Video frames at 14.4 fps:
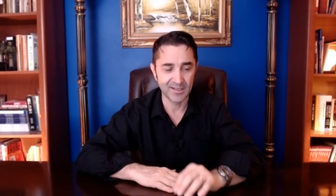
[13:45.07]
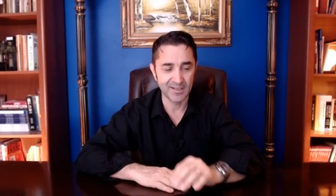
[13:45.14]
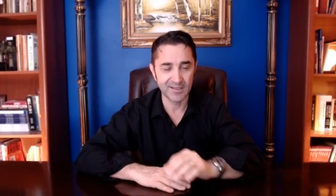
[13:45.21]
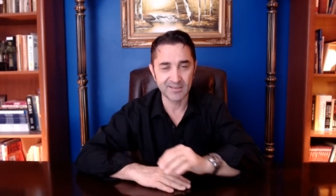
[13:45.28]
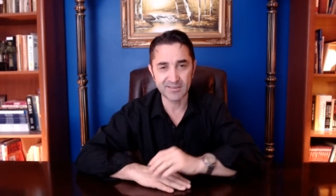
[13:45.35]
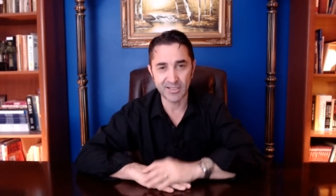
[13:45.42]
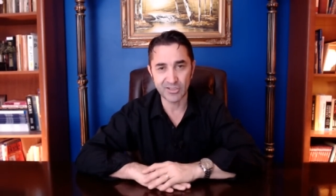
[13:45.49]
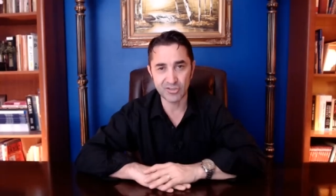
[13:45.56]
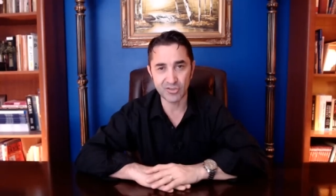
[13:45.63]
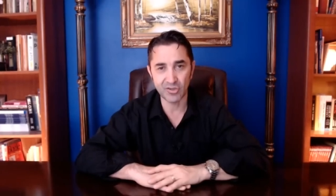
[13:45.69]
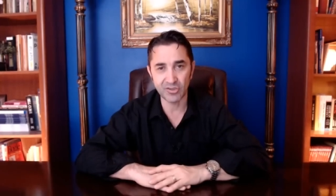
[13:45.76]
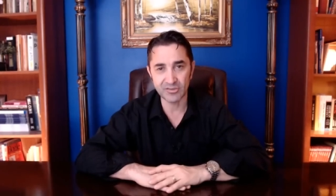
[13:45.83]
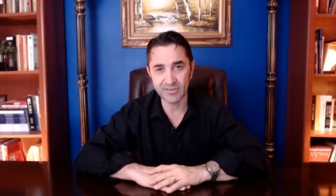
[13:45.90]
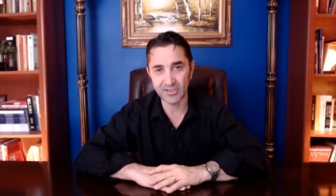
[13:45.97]
Stay
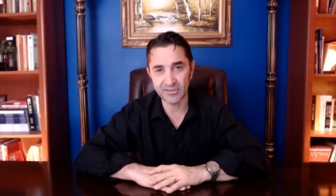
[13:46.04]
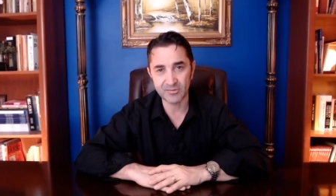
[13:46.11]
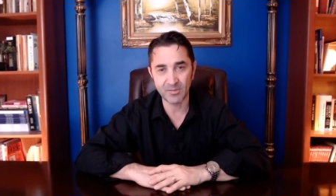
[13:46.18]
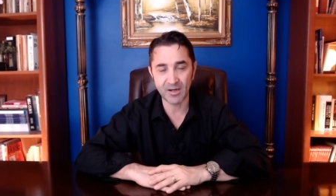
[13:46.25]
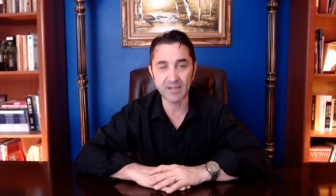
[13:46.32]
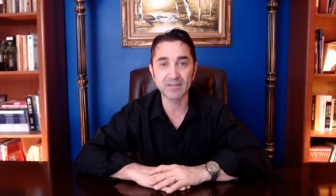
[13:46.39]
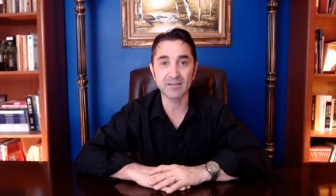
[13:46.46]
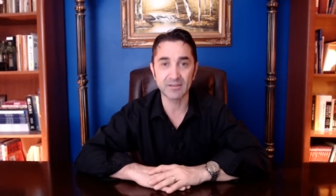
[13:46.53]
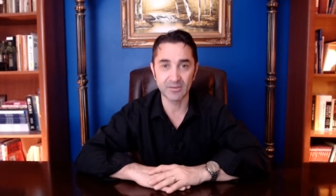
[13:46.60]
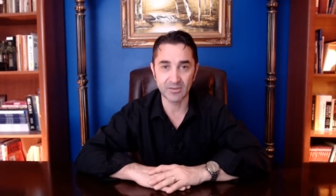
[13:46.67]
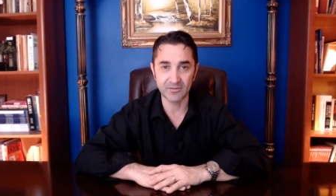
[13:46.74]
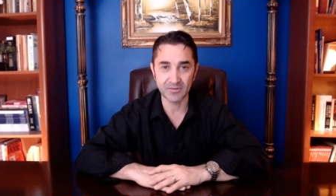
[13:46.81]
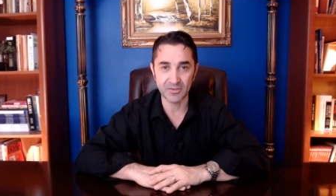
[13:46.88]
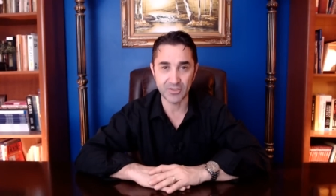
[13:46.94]
strong, stay smart,
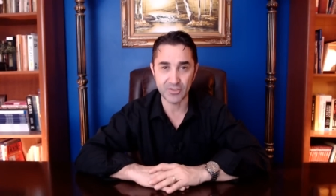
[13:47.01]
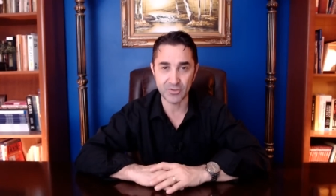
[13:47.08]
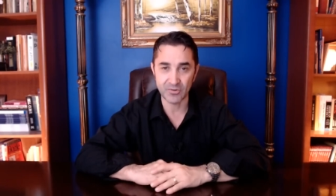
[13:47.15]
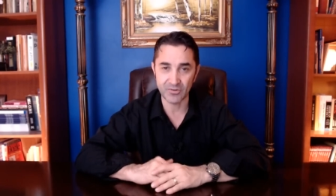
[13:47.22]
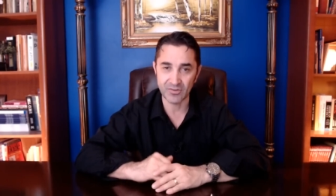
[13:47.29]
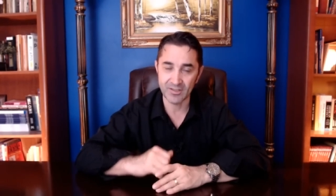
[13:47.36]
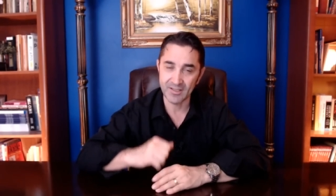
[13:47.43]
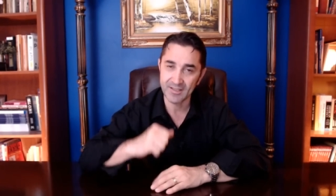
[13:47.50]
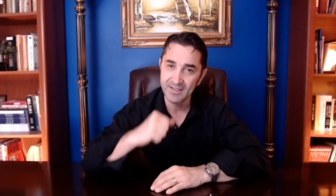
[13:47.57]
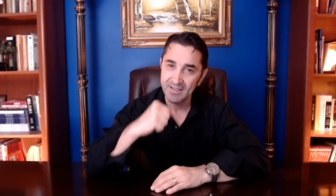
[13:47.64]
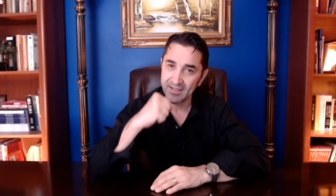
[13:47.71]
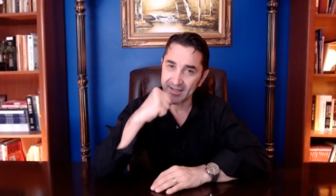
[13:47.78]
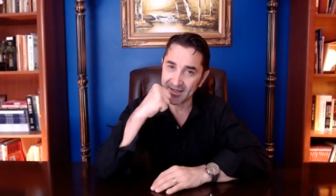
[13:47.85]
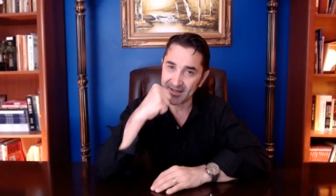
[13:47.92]
look for the truth,
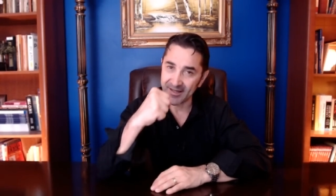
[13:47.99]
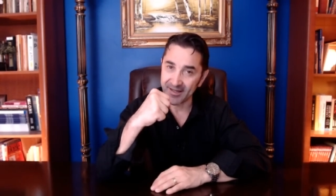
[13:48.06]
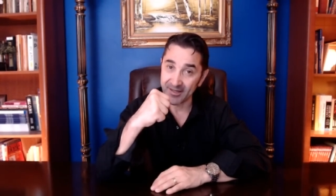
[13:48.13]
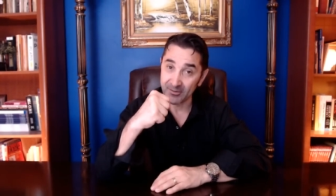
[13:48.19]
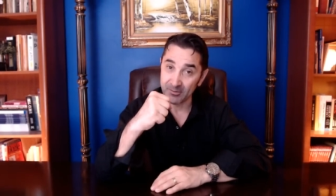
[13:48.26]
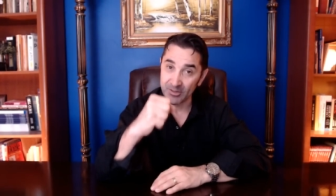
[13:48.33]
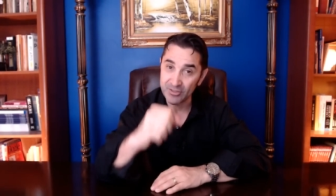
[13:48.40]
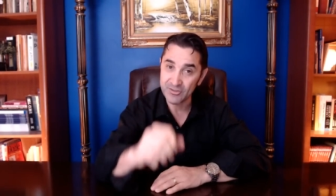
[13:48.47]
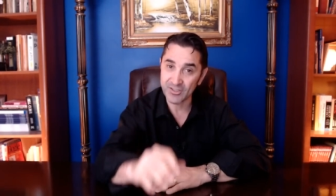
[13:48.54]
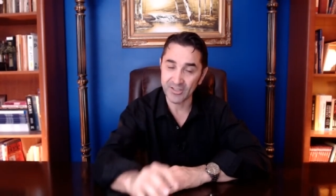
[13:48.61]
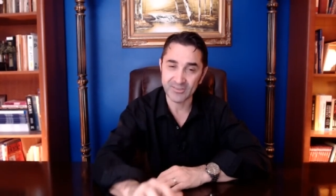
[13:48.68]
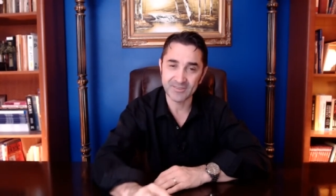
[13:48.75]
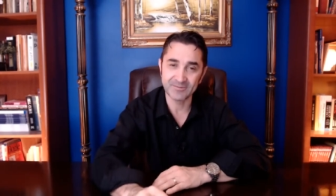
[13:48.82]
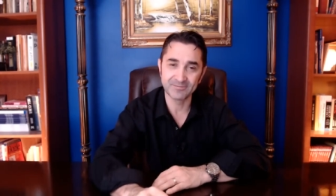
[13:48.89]
and be
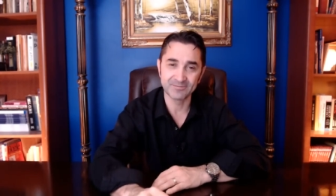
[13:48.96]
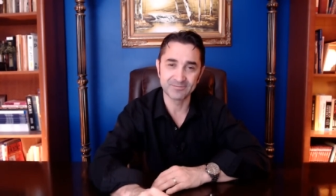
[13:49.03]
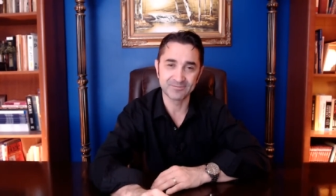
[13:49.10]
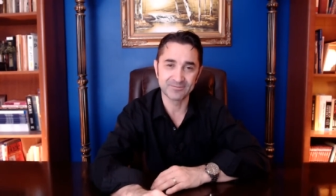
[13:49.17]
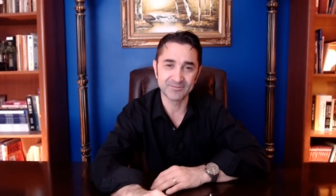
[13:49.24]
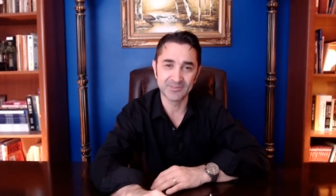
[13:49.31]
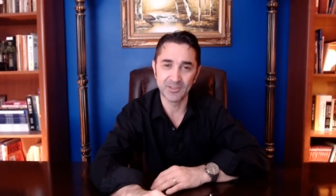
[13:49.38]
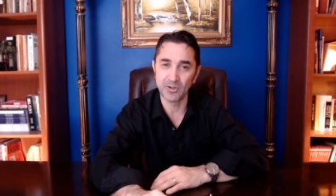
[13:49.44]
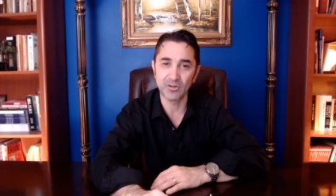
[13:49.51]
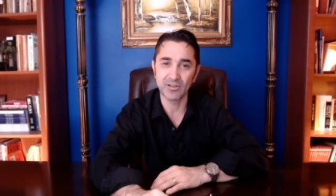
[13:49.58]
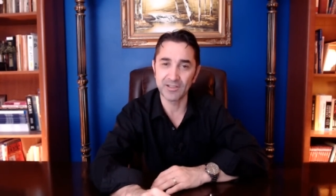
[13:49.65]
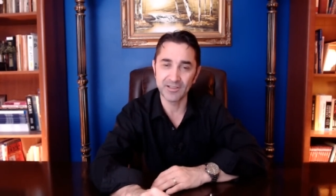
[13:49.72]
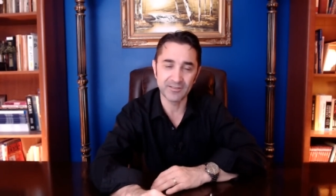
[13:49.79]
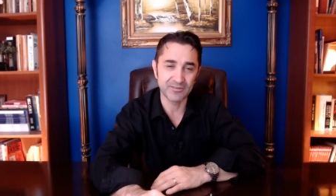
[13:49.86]
just.
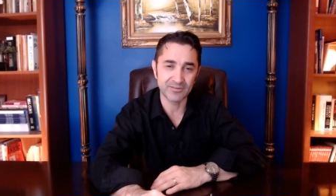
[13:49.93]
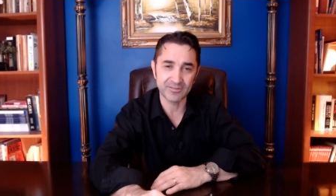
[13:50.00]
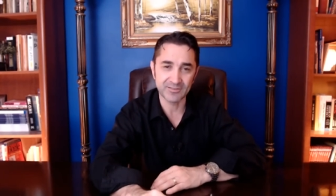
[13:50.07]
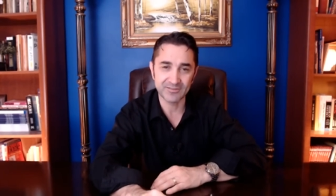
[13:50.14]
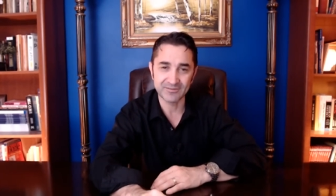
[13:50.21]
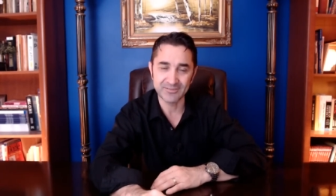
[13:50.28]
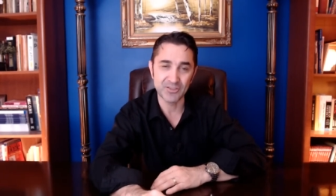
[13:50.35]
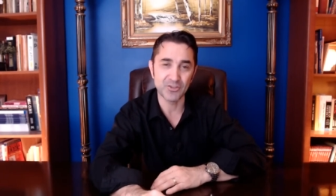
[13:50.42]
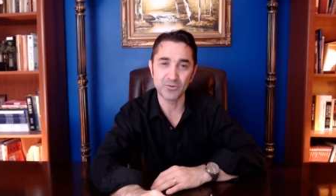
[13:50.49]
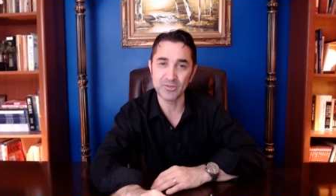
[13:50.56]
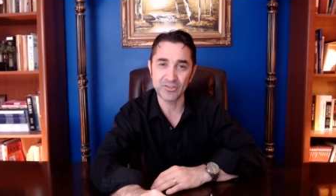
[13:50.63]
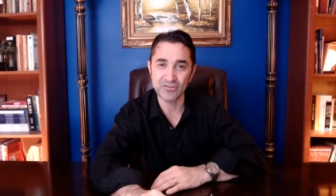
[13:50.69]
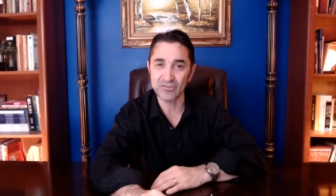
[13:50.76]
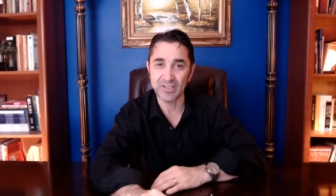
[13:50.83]
Long live the
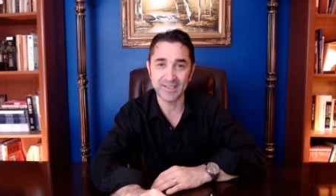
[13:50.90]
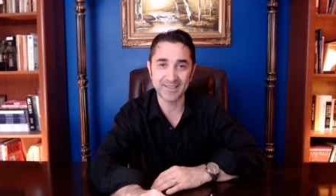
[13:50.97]
Jewish state.